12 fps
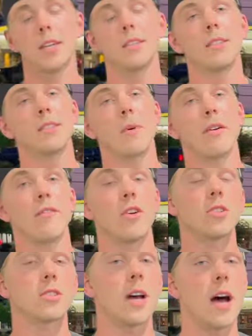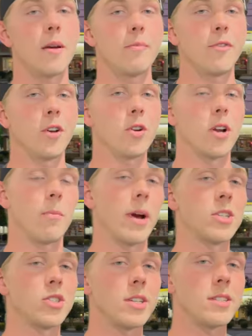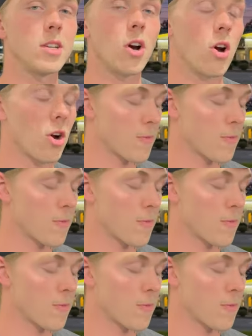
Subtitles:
This is my first time filling up my GTR.